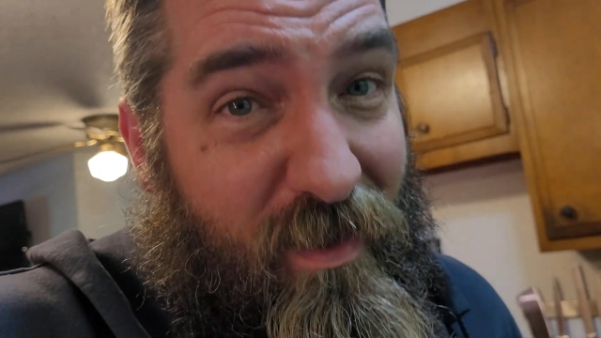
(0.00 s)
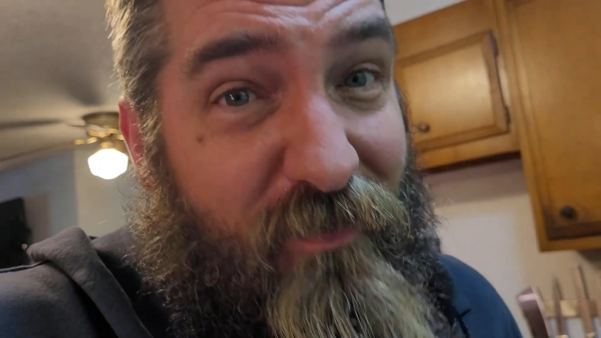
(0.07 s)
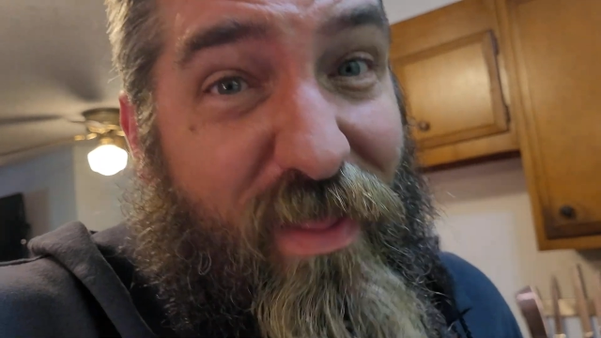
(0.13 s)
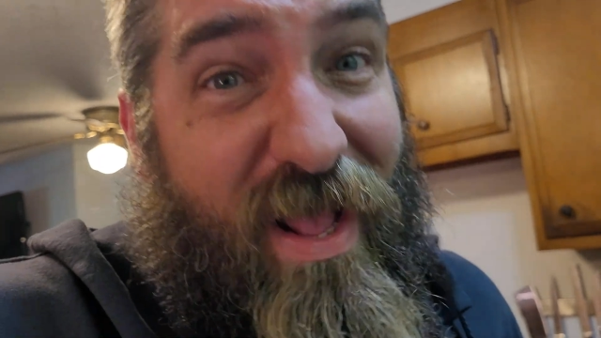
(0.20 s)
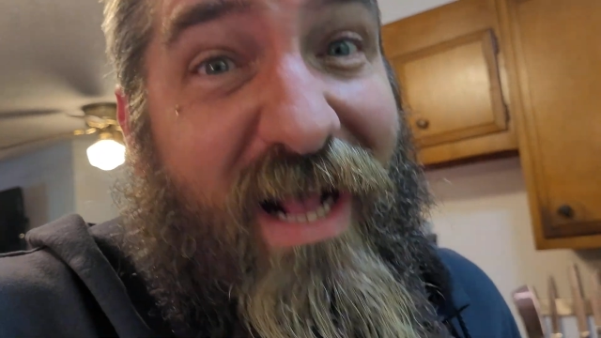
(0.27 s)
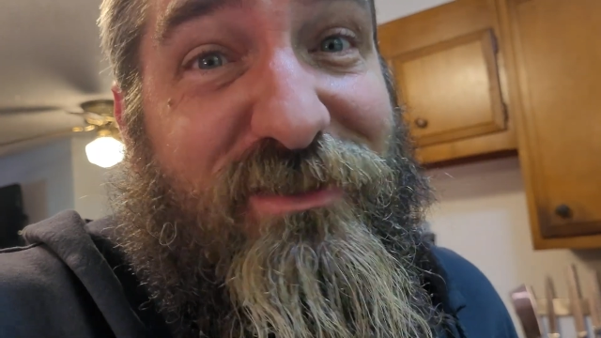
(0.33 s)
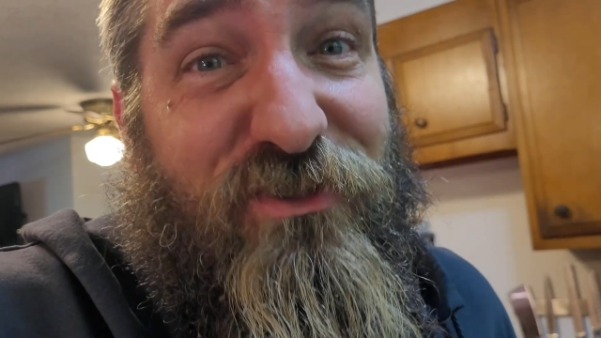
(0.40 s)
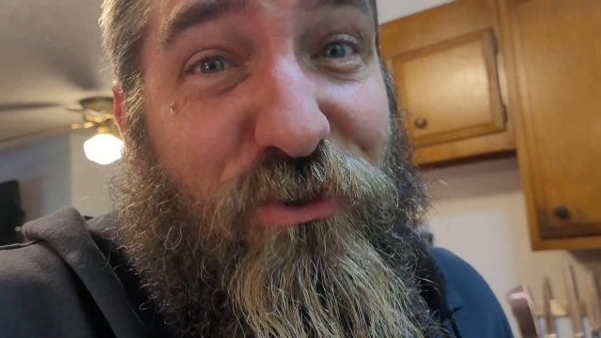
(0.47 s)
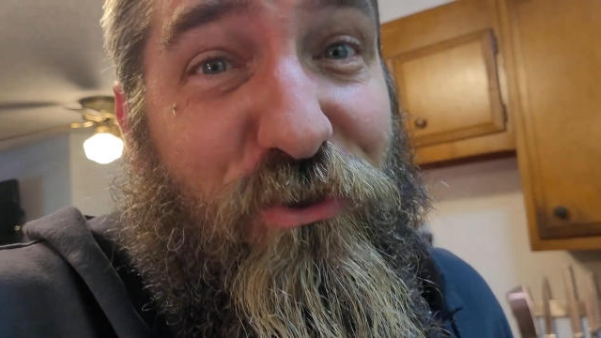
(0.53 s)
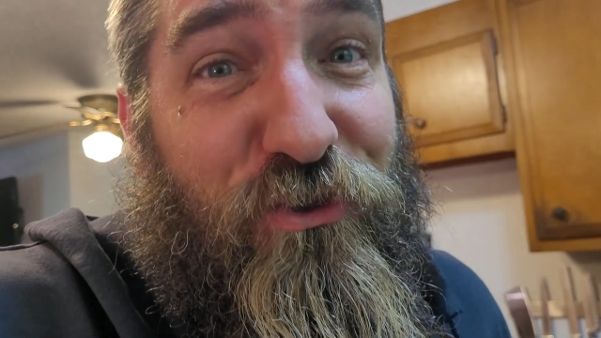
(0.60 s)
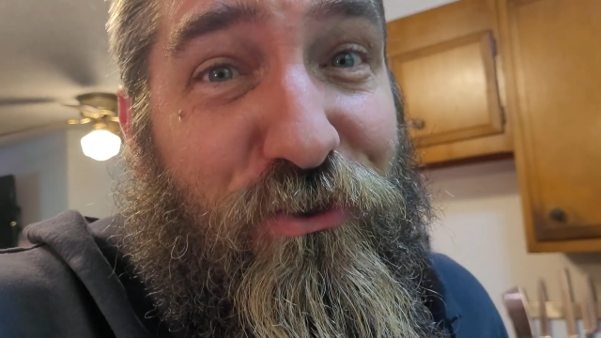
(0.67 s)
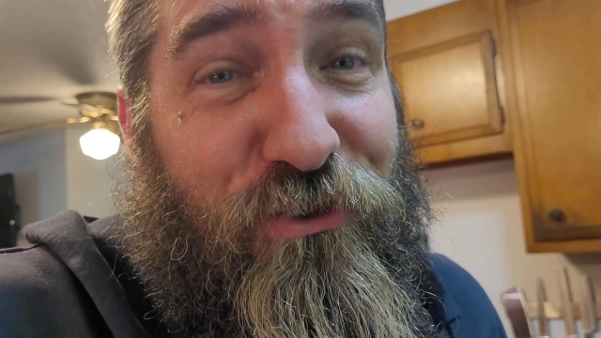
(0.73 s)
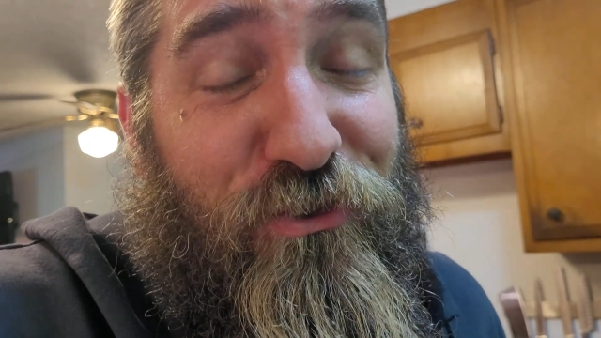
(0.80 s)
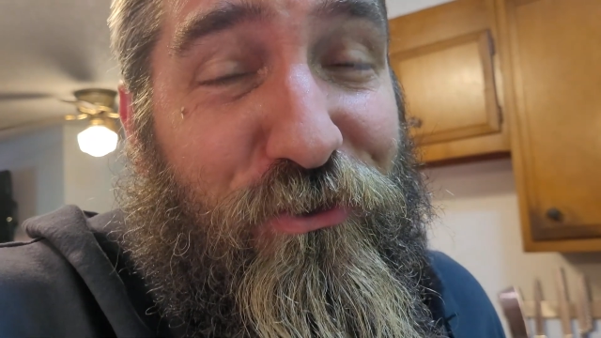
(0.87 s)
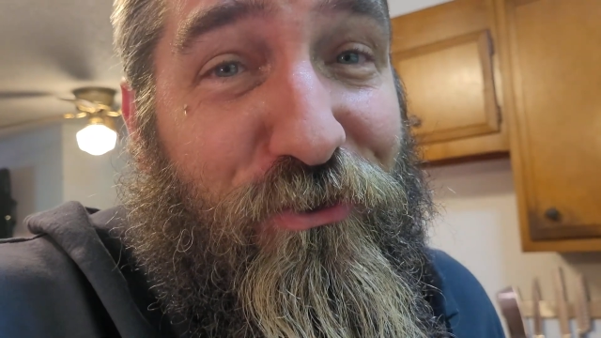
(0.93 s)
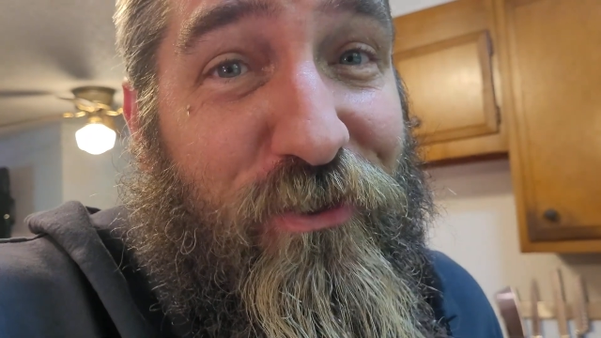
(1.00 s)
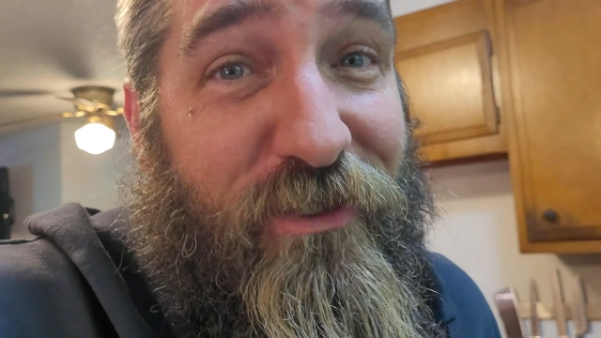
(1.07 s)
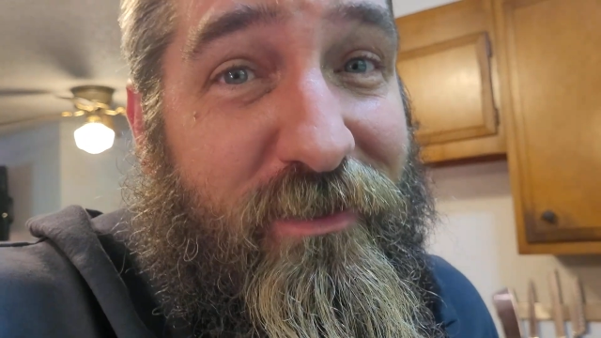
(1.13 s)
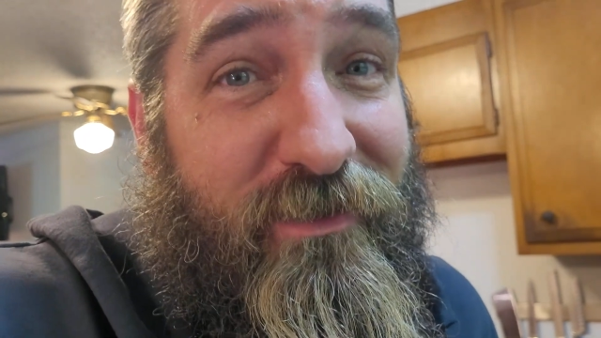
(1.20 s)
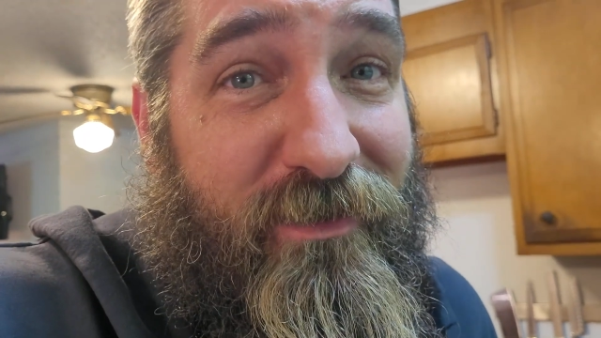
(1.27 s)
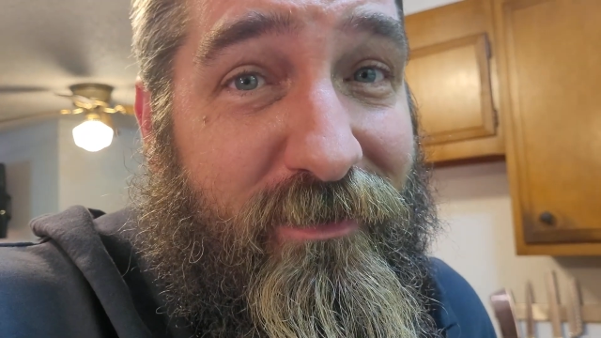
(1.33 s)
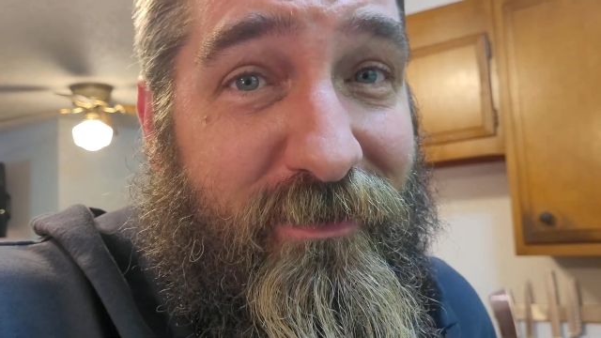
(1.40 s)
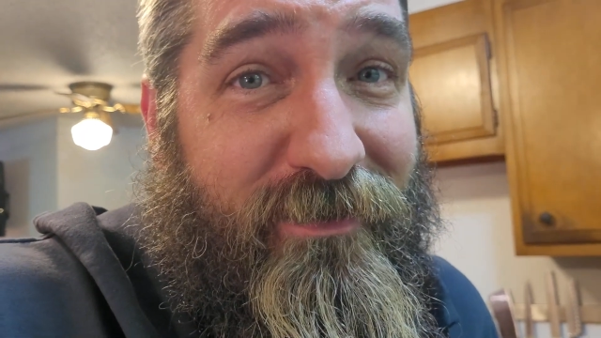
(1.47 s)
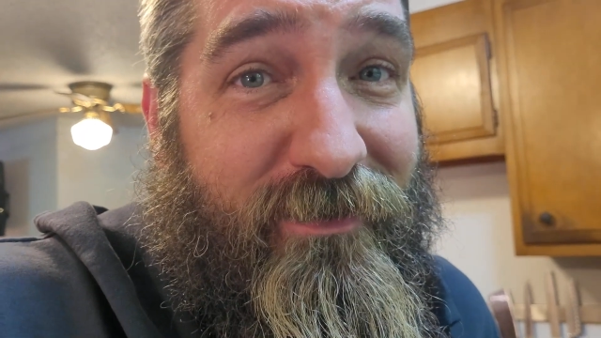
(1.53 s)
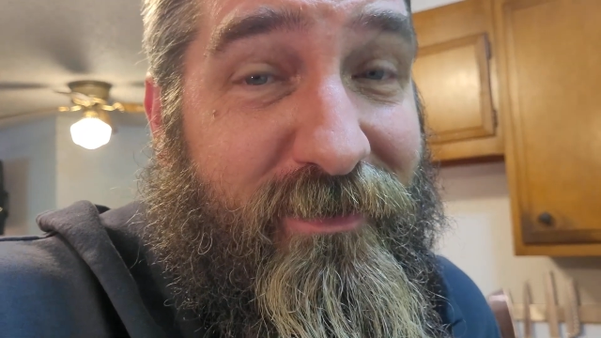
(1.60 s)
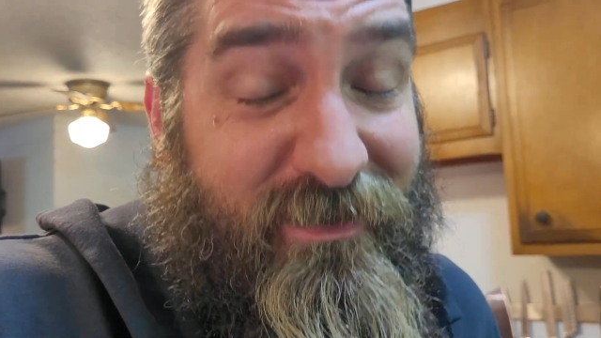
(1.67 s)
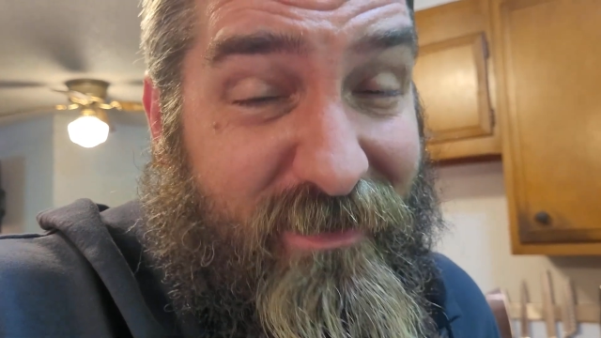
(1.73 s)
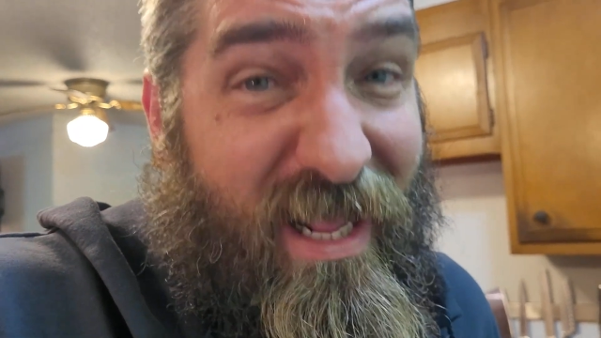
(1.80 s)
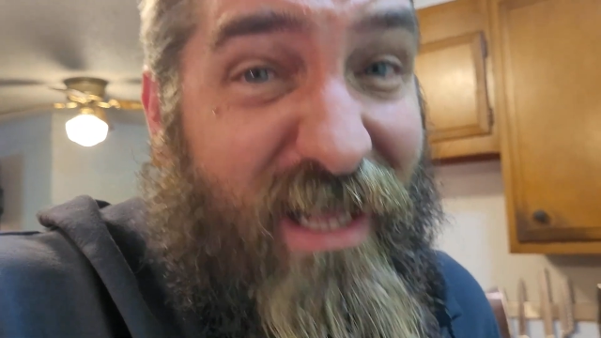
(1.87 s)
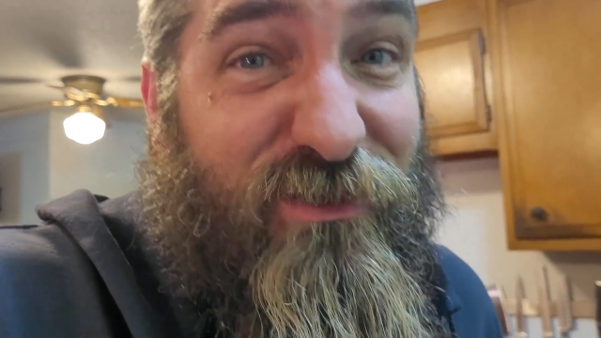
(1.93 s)
That's good.
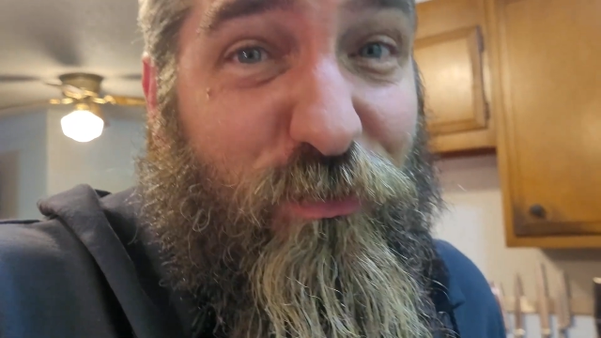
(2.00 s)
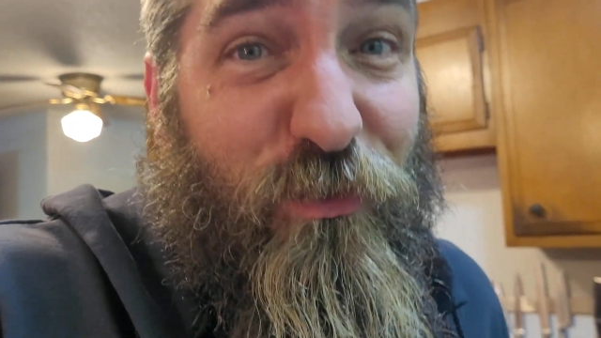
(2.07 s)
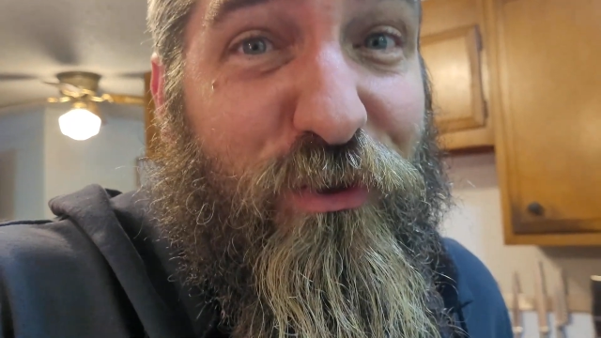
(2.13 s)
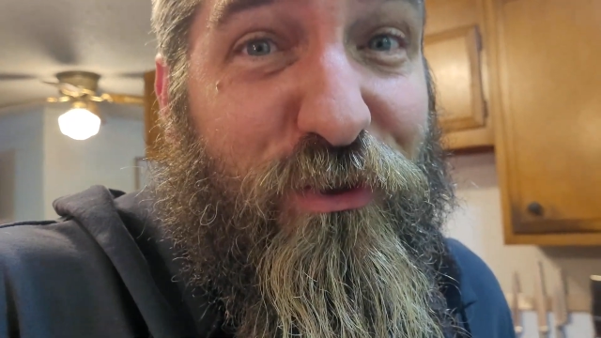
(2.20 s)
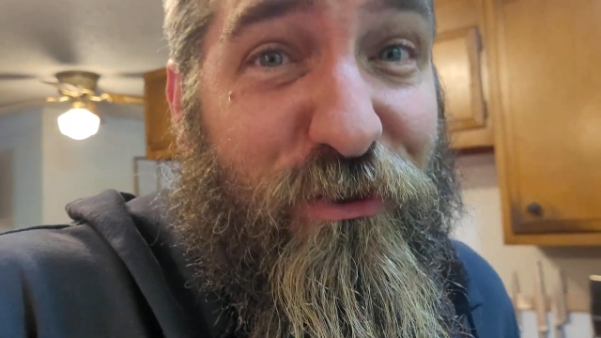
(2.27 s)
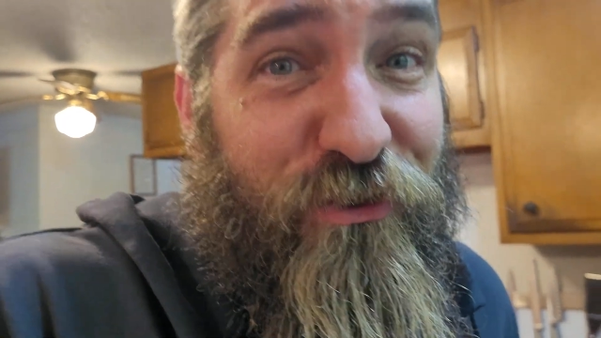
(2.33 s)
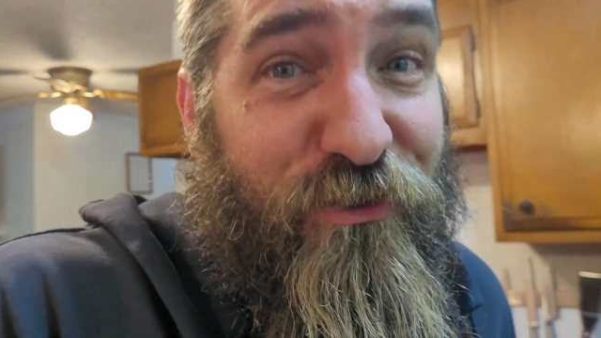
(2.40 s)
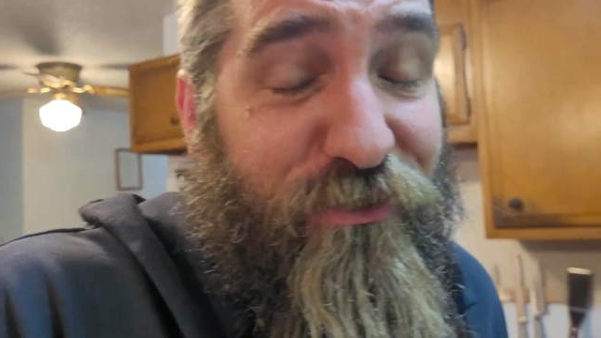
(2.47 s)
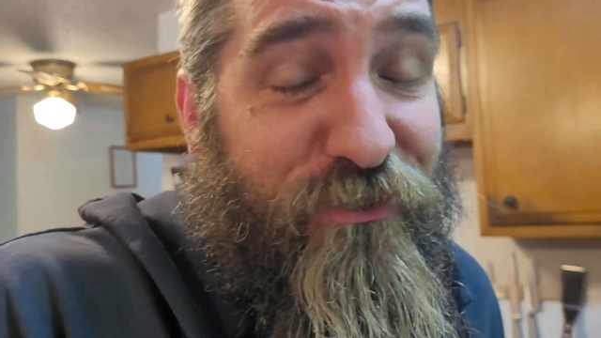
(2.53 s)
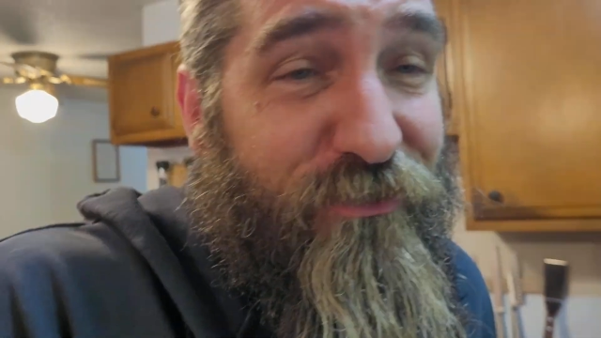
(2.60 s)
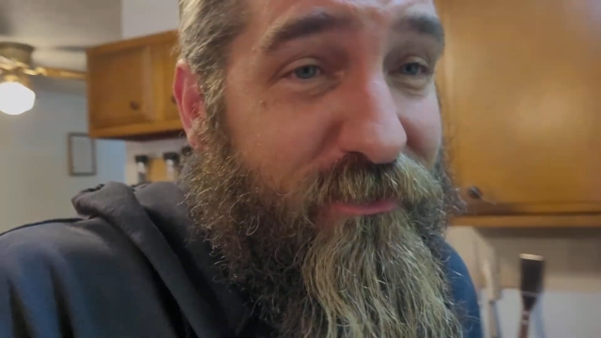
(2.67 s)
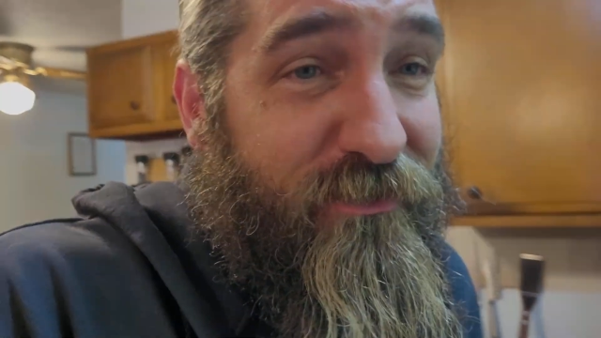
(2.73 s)
That's real good.